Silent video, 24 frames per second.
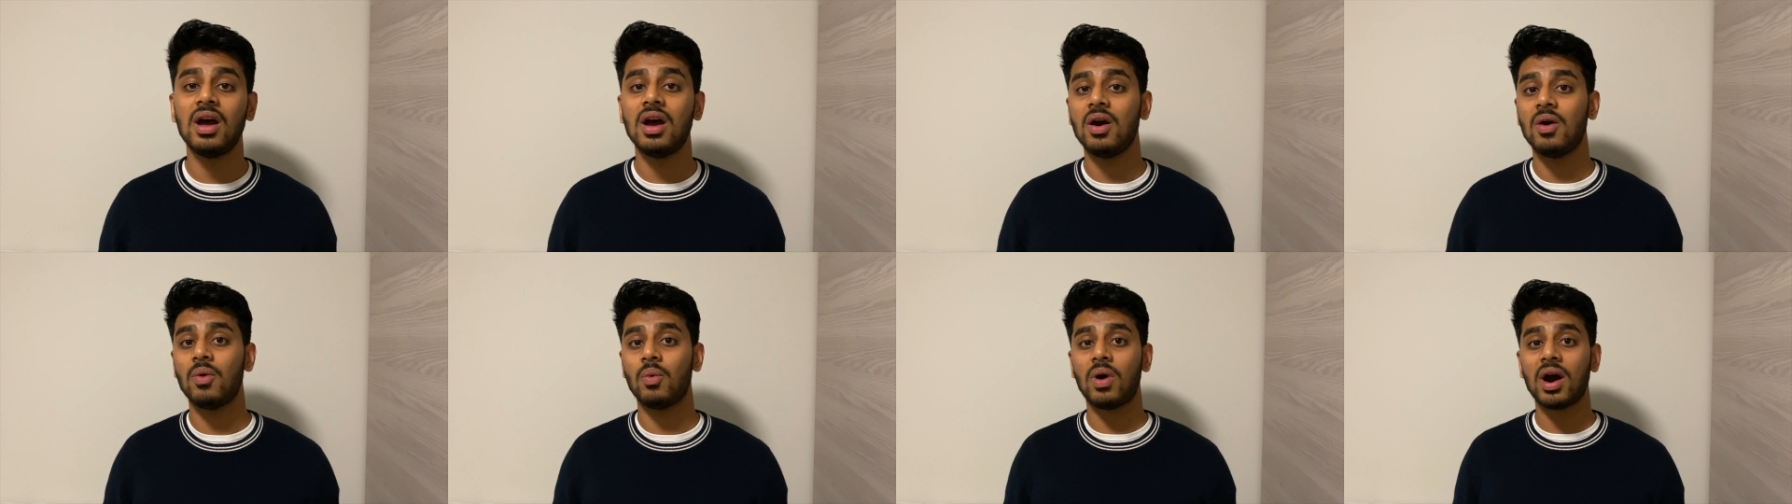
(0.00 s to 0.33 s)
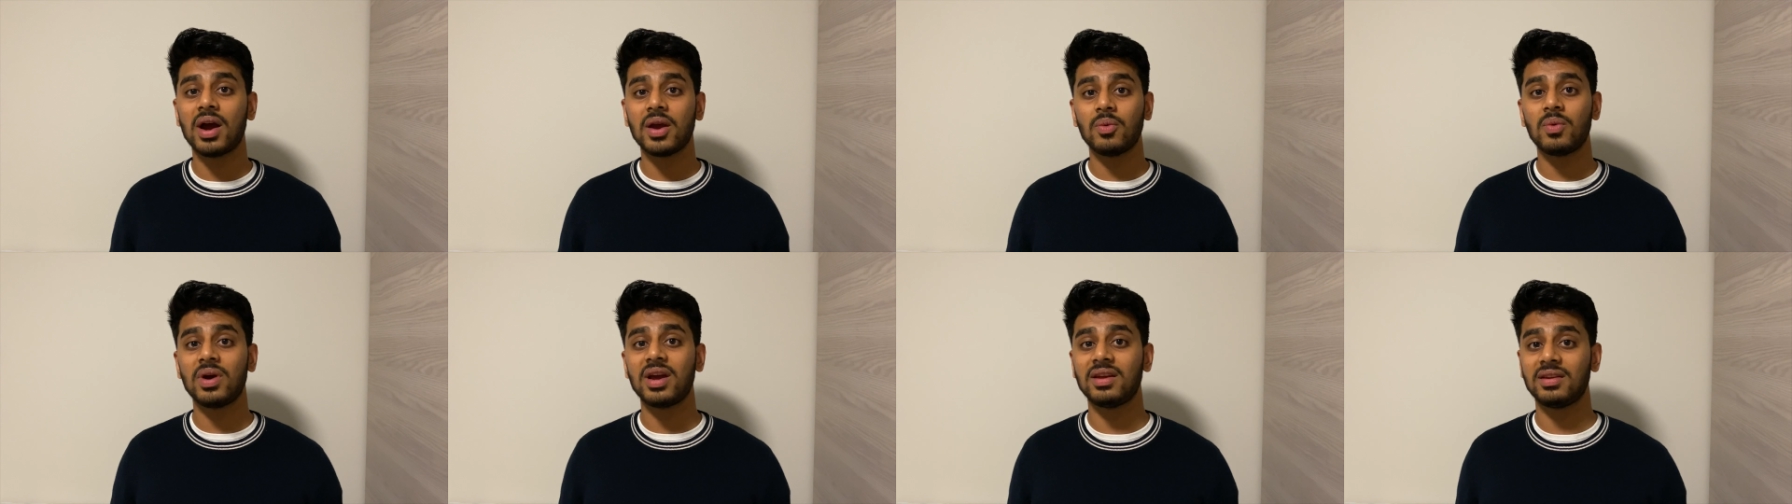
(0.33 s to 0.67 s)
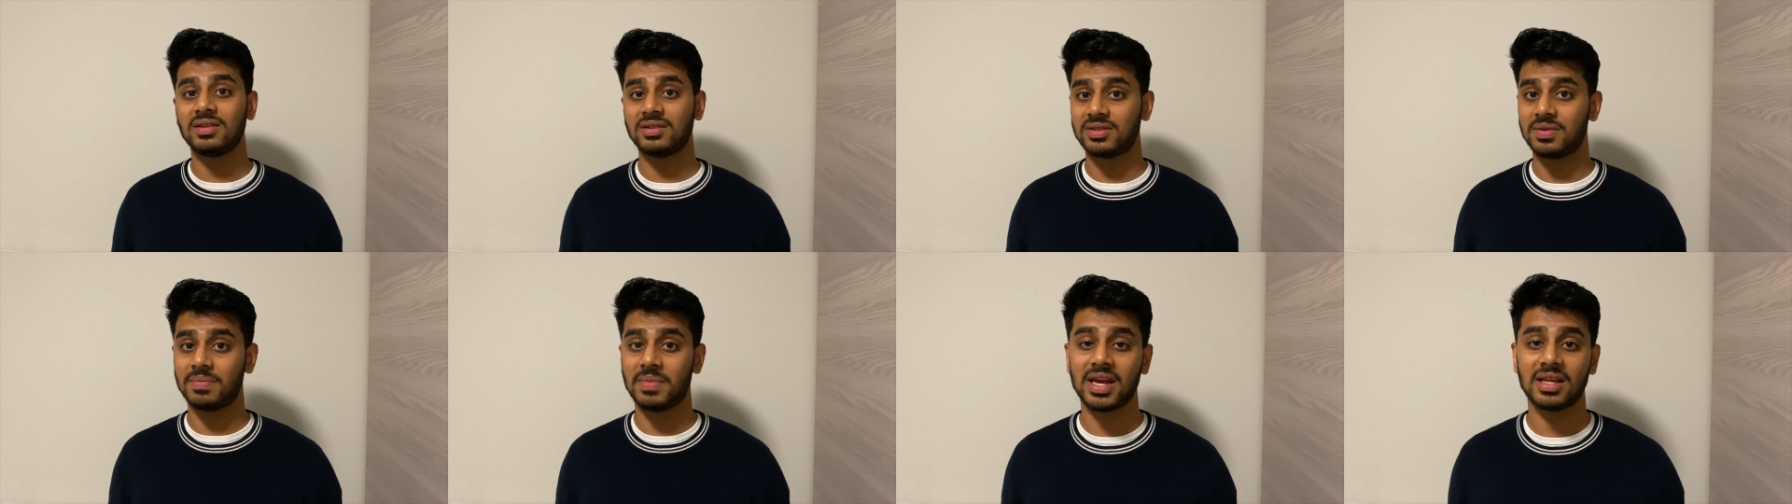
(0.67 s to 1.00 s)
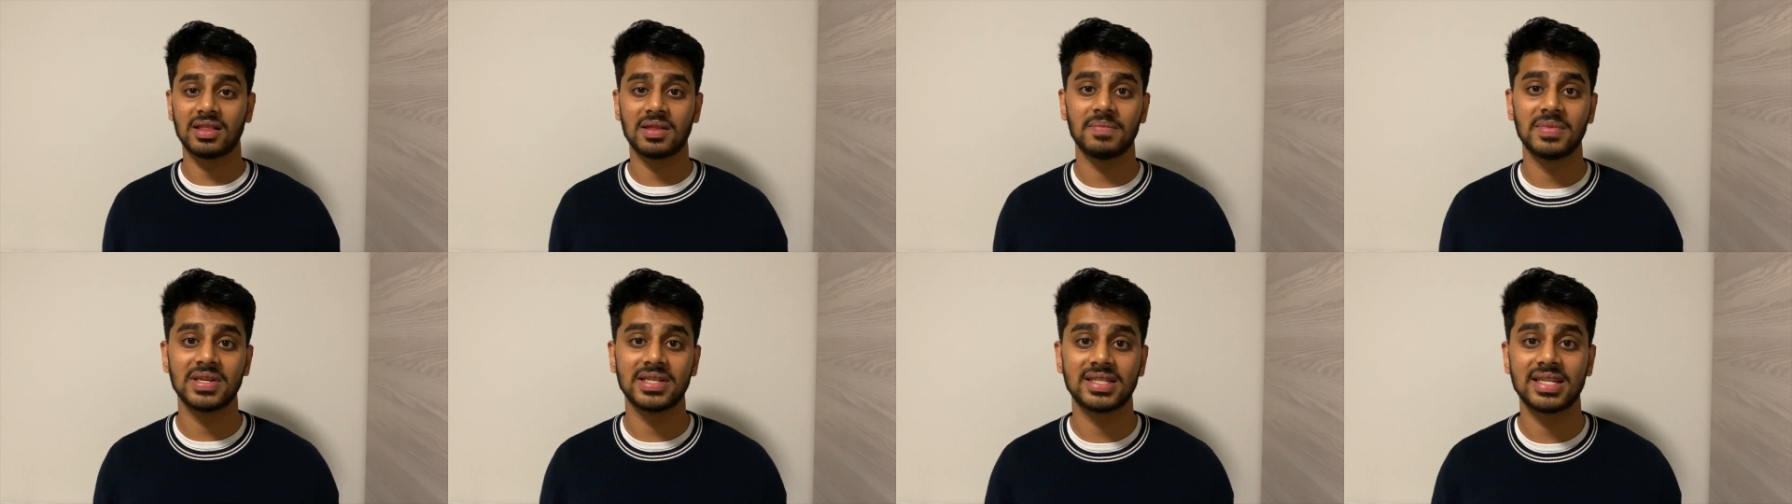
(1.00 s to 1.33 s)
why wait to make the
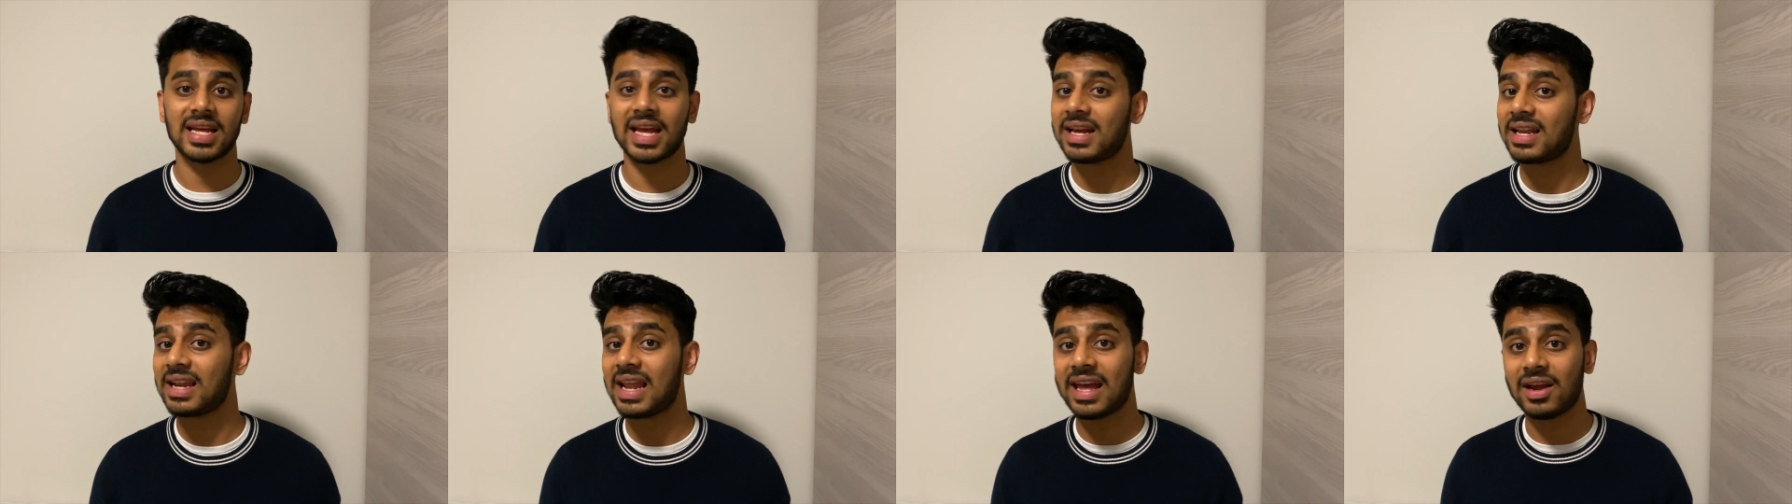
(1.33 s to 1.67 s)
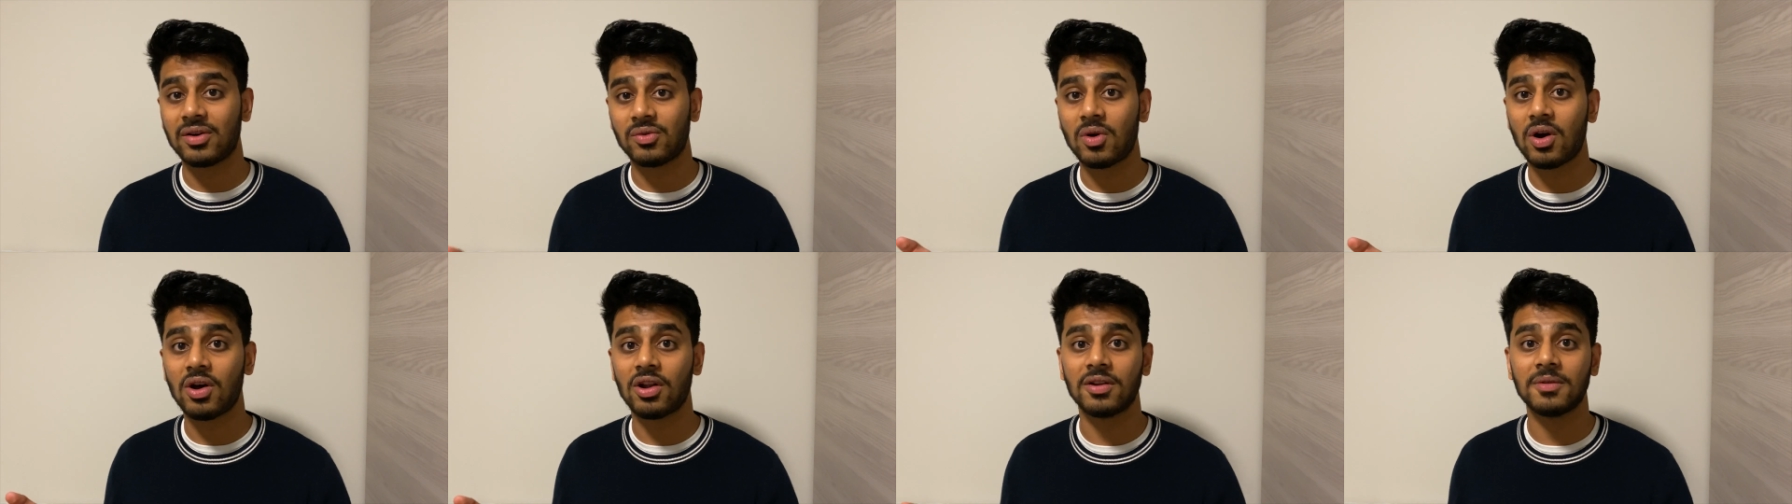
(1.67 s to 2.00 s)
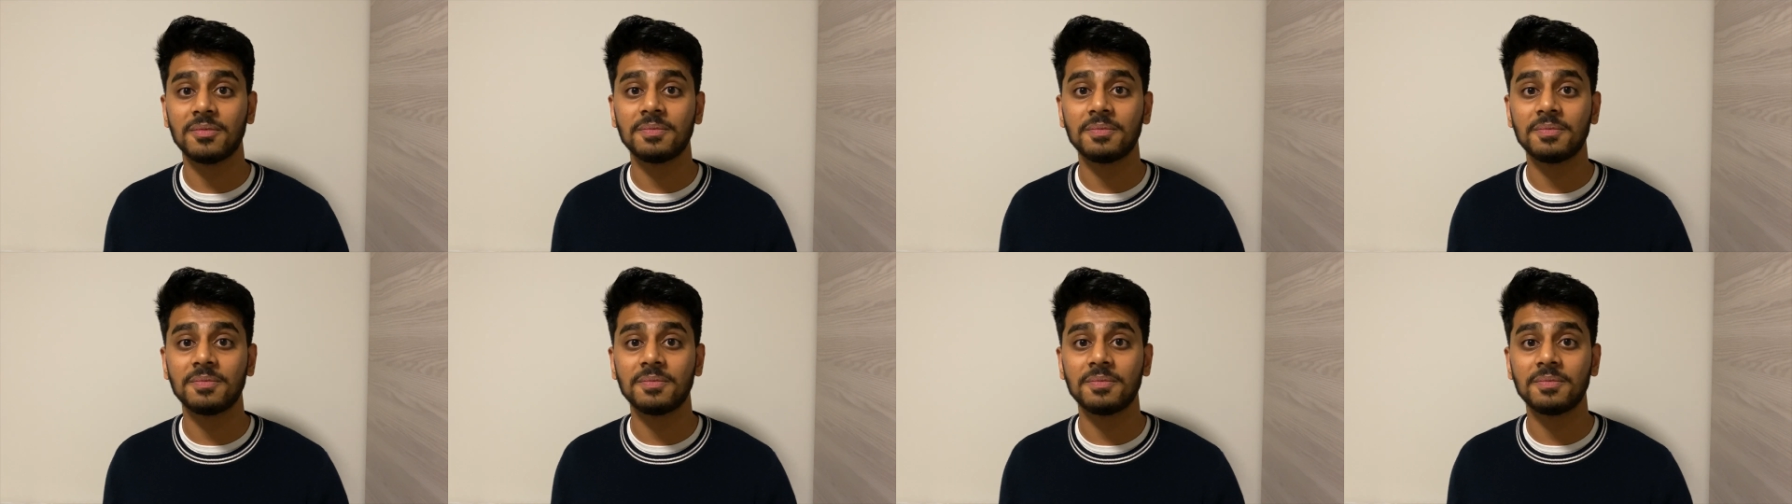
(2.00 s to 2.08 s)
mistake later on?